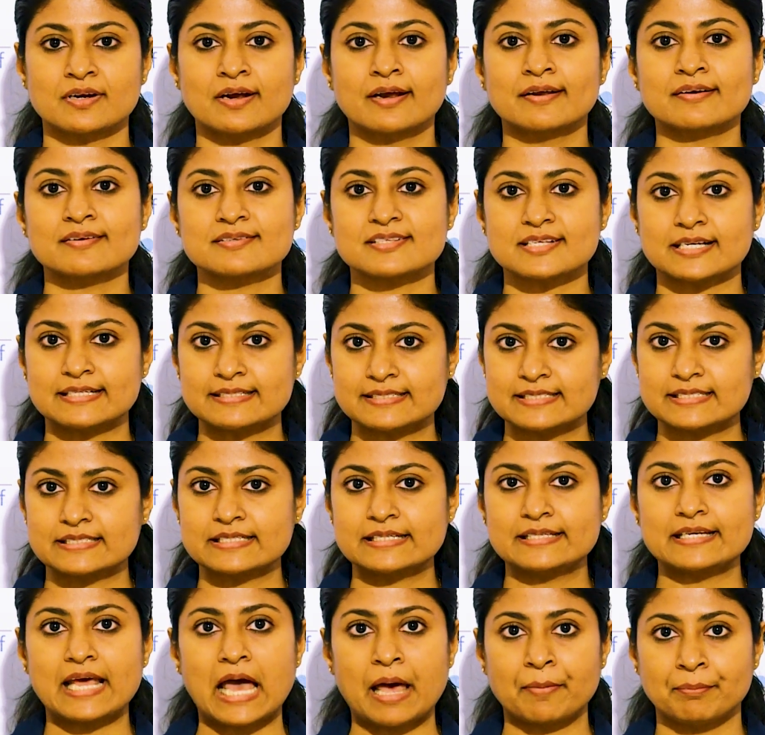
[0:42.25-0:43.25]
resulting
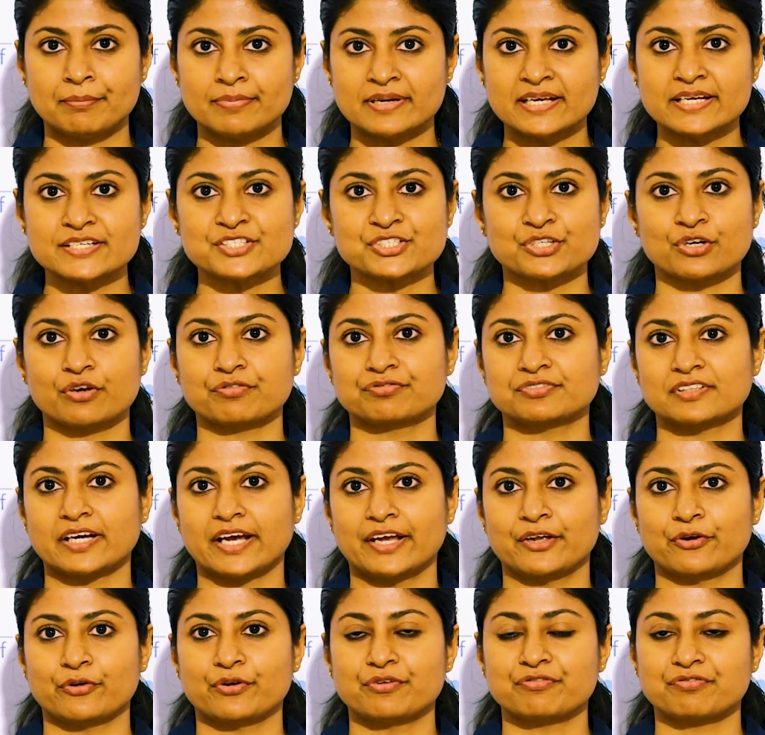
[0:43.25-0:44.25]
in ablation of
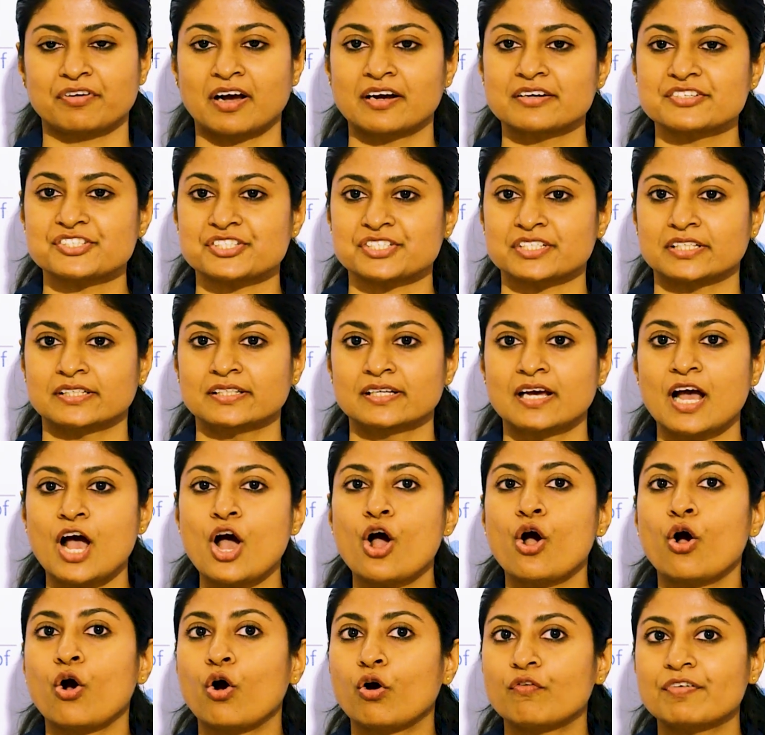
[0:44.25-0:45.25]
thyroid function
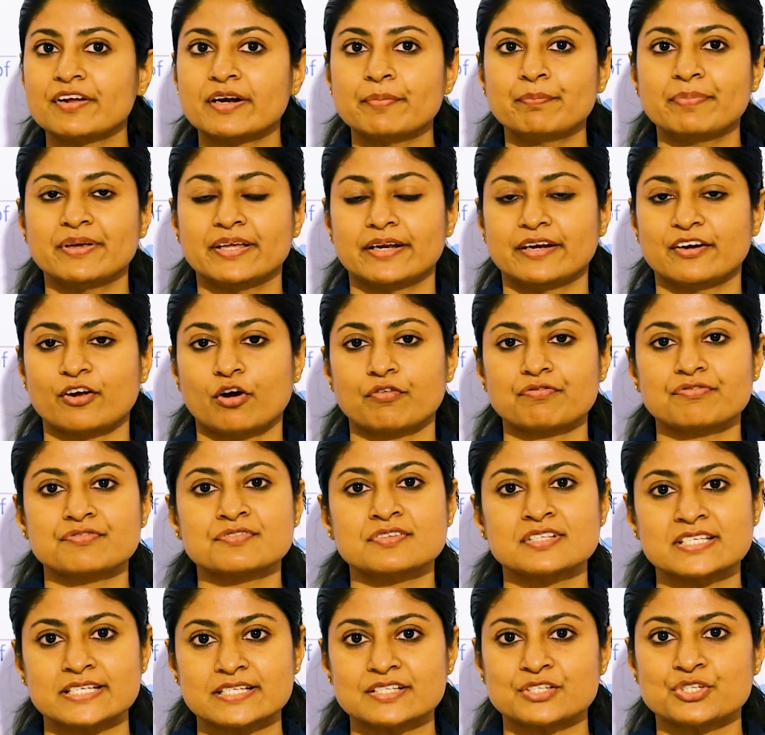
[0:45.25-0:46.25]
over a period of
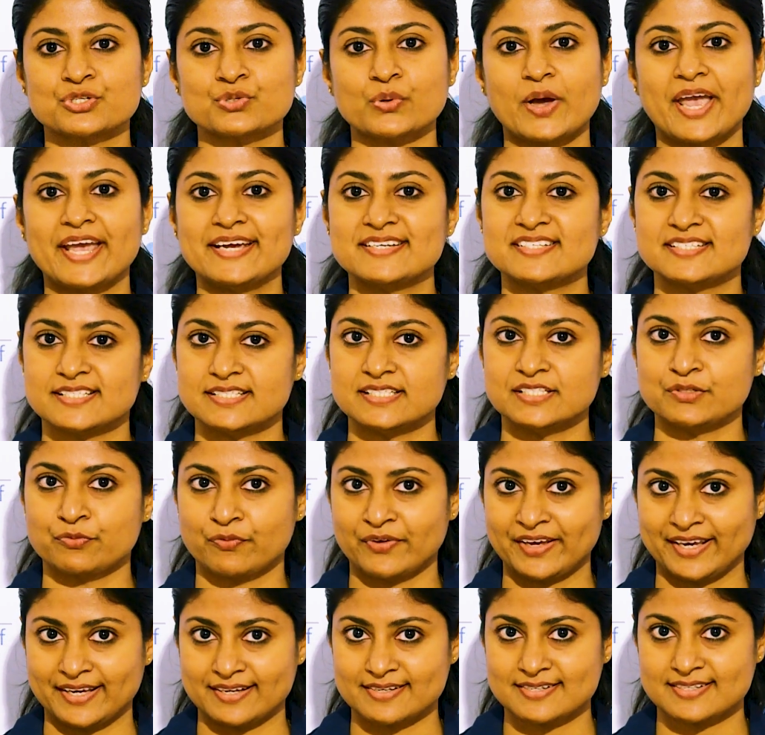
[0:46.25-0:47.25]
6 to 18
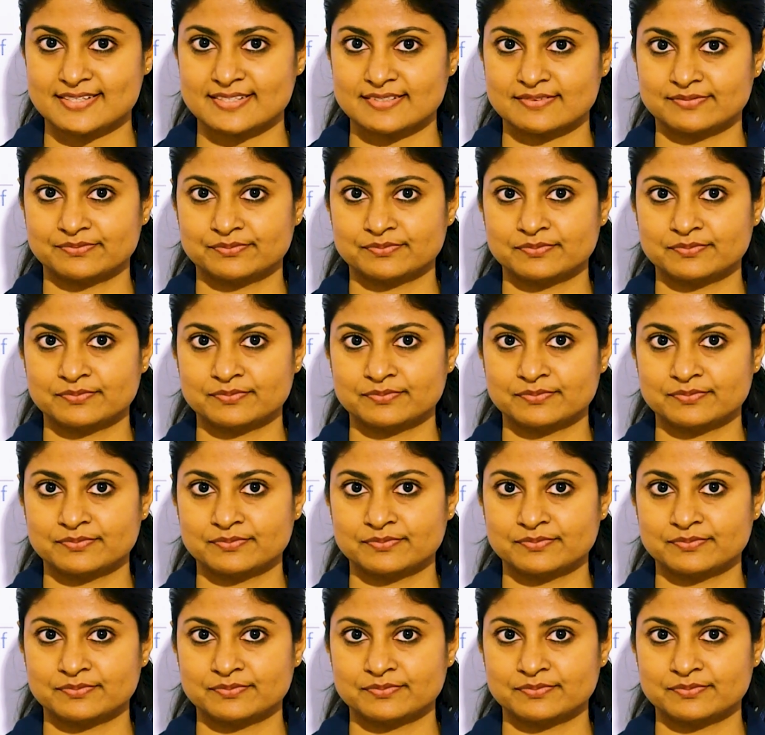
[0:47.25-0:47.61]
weeks.